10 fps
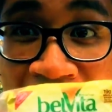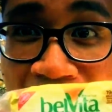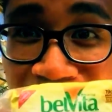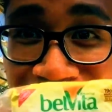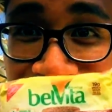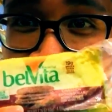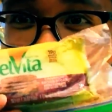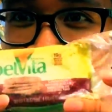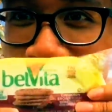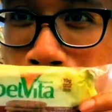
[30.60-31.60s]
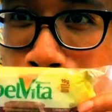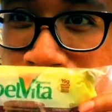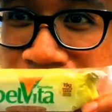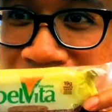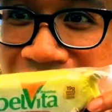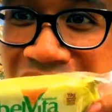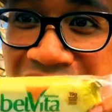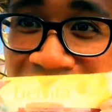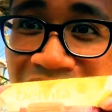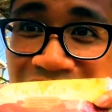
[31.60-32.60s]
Have a snack, Babita.
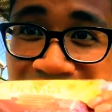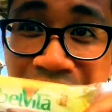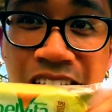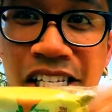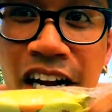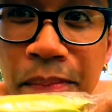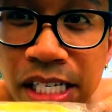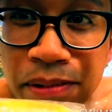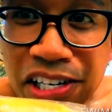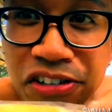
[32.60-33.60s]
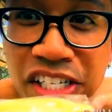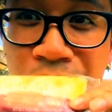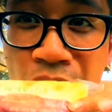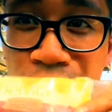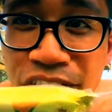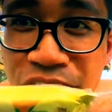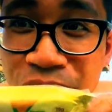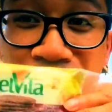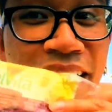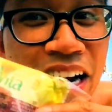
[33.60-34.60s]
These guys are not my sponsors, but hopefully
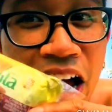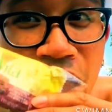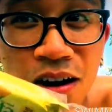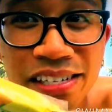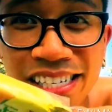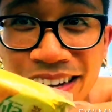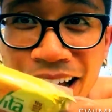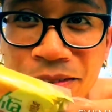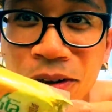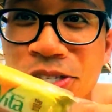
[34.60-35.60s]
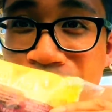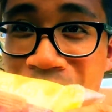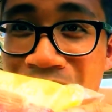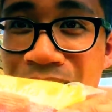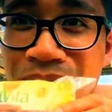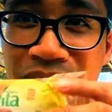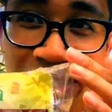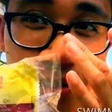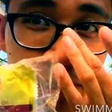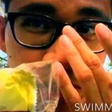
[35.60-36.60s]
soon. But have a snack while swimming,
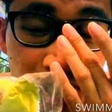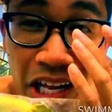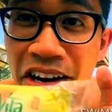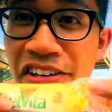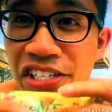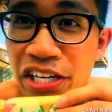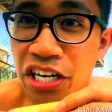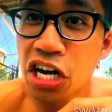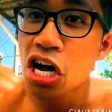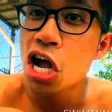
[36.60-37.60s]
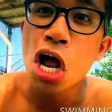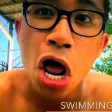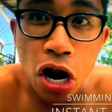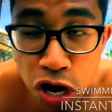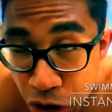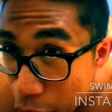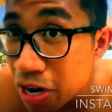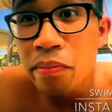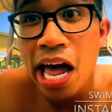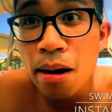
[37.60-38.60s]
because you will lose a lot of energy
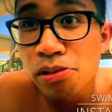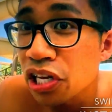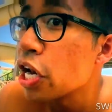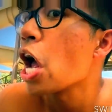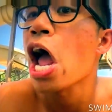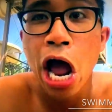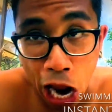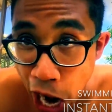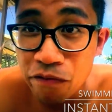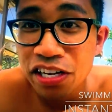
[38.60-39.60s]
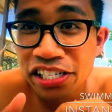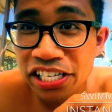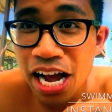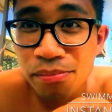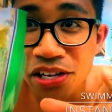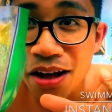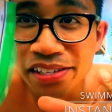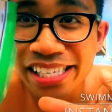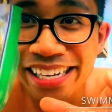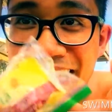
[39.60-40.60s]
doing them laps and having a good time. So have
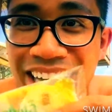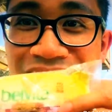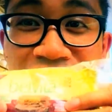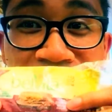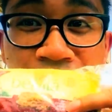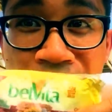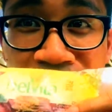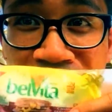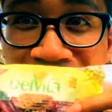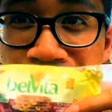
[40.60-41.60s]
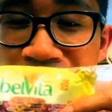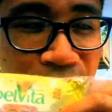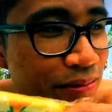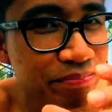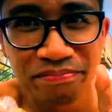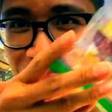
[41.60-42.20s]
a snack. You need some energy to keep going.